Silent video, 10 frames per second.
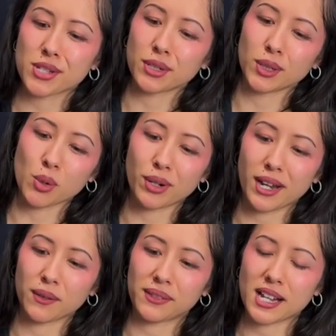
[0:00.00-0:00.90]
to the lower
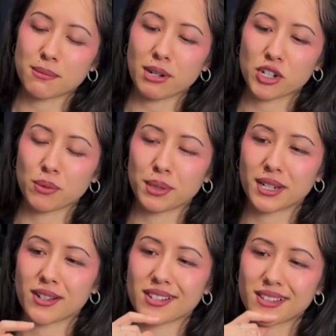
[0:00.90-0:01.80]
end of that spectrum
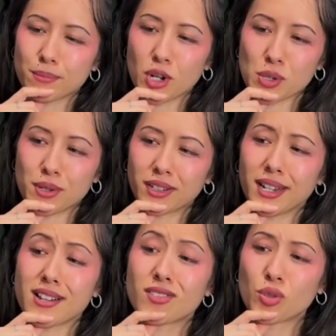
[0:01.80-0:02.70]
because Poshmark
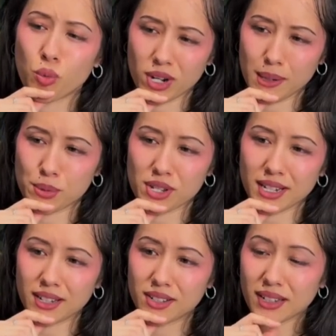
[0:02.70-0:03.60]
takes
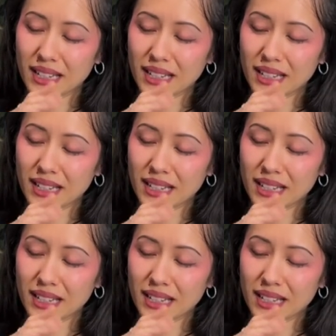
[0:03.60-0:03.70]
20%.